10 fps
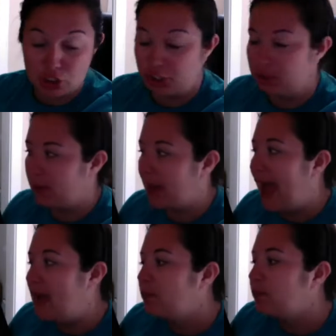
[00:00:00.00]
to you,
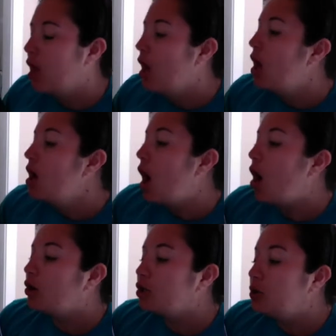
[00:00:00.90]
okay?
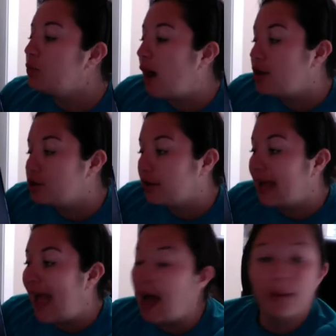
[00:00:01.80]
Are you wondering
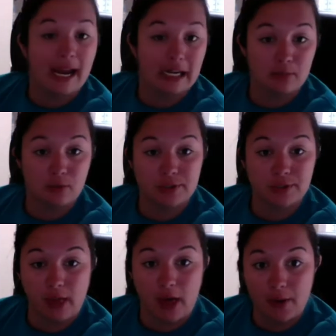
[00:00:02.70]
how animals
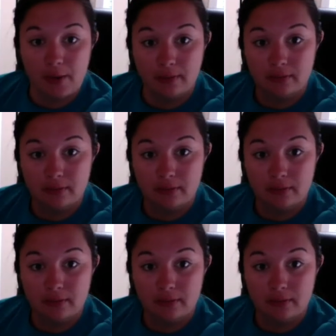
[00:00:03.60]
glow?